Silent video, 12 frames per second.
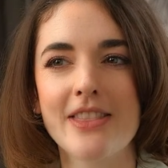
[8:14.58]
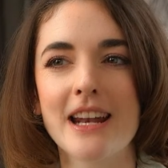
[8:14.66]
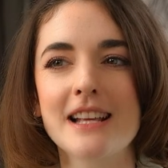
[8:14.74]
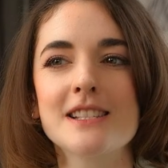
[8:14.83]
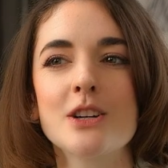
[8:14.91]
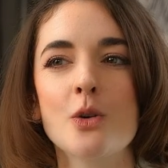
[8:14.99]

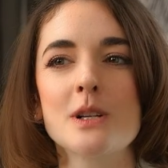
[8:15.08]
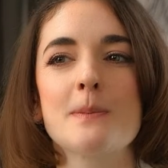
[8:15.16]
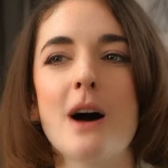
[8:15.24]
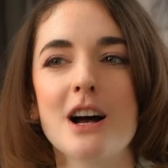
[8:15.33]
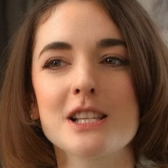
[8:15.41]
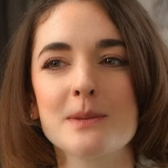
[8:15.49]
that isn't always
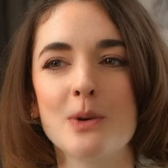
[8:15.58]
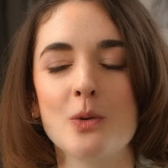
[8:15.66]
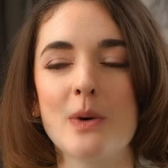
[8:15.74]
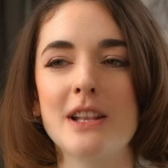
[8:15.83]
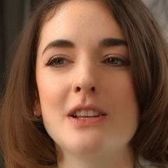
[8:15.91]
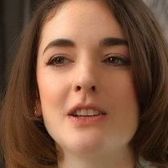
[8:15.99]

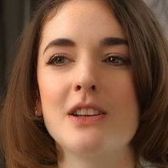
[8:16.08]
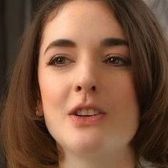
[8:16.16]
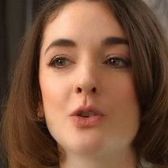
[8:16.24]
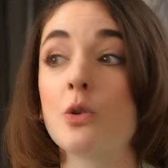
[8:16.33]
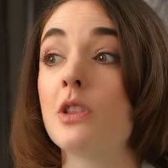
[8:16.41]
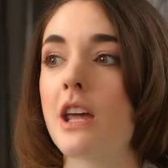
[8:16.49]
possible when
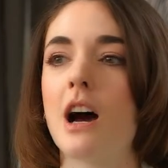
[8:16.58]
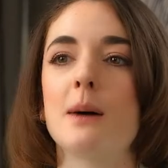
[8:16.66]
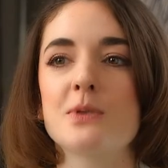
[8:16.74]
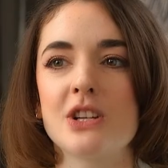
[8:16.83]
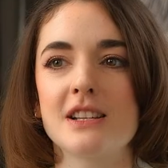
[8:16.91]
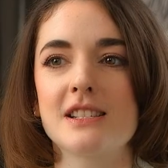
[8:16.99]
your only
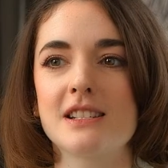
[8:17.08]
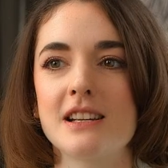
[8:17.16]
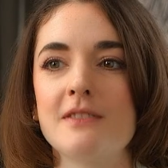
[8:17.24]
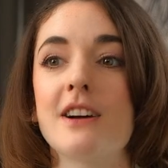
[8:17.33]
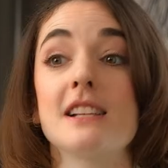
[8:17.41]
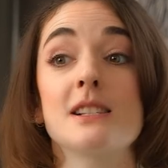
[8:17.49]
option is
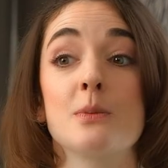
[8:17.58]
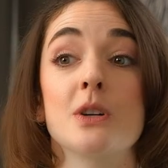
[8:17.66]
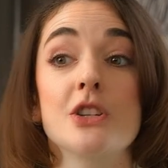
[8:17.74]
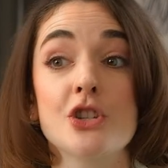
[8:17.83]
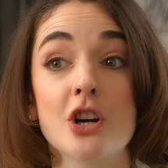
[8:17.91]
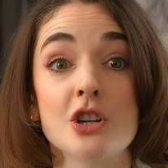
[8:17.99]
to invite
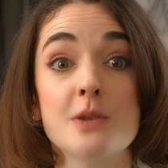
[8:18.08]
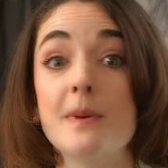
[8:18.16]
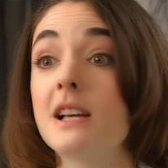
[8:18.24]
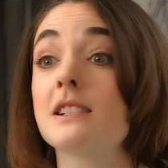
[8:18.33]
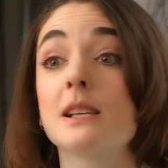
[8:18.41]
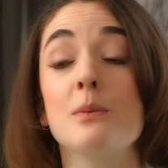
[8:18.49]
someone to church,
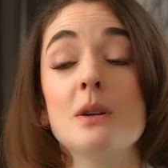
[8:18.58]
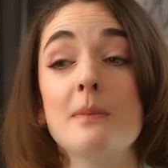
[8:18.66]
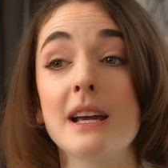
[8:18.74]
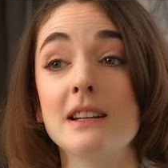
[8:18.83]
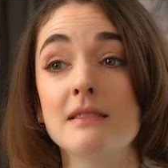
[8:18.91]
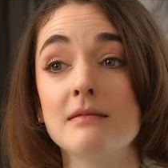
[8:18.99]
because someone
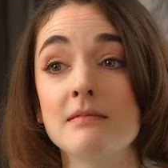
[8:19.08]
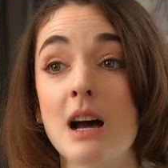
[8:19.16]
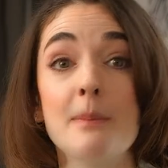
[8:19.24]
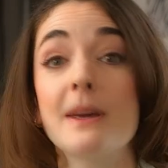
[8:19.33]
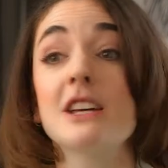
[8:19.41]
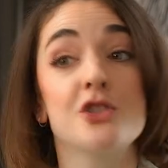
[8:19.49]
might
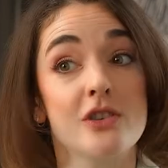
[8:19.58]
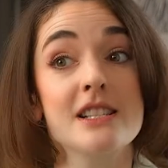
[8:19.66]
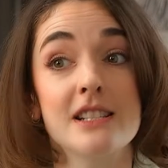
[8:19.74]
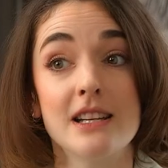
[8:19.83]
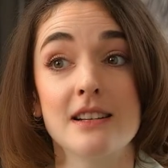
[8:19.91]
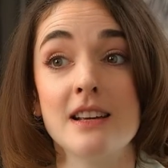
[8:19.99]
not be
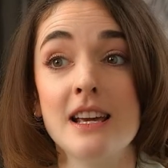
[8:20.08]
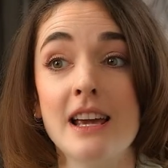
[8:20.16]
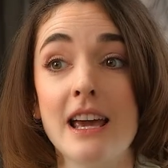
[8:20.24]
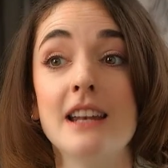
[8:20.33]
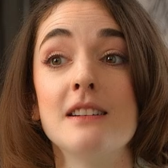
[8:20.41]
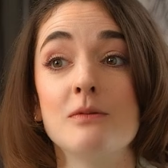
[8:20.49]
interested
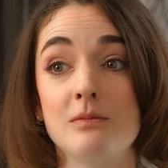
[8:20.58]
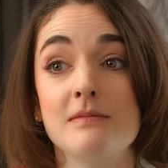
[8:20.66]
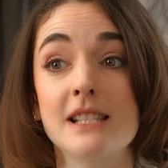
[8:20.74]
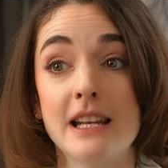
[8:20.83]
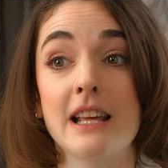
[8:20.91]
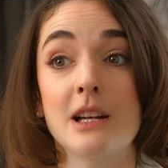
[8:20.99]
in
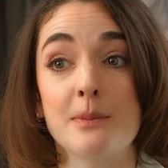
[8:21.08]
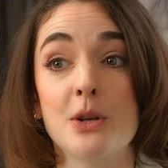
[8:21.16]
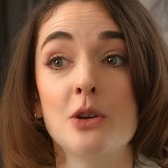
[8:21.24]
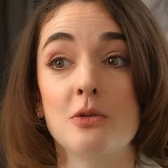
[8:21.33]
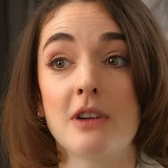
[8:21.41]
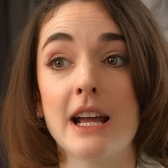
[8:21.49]
sitting in a
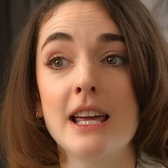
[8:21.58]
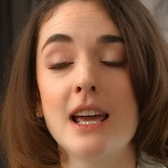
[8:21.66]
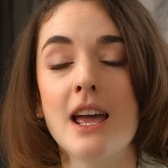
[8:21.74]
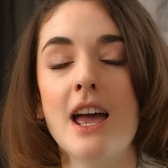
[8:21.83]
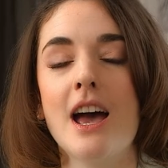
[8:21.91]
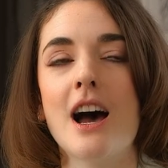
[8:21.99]
pew,
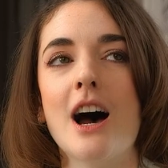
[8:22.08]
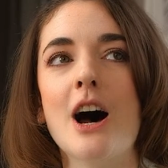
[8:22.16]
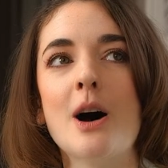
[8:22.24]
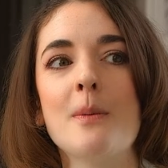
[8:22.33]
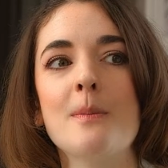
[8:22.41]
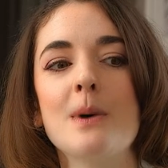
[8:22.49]
right?
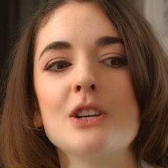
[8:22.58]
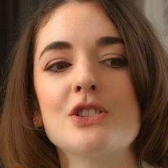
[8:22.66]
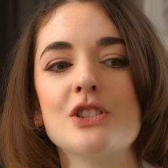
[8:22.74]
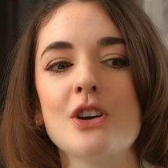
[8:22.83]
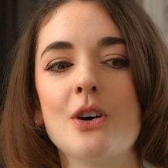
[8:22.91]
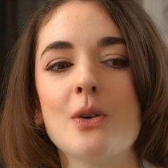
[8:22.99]

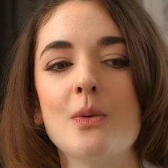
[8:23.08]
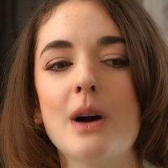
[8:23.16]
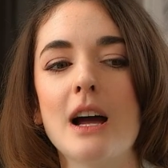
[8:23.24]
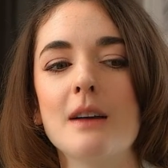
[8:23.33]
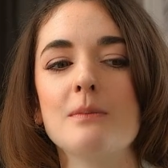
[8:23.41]
So,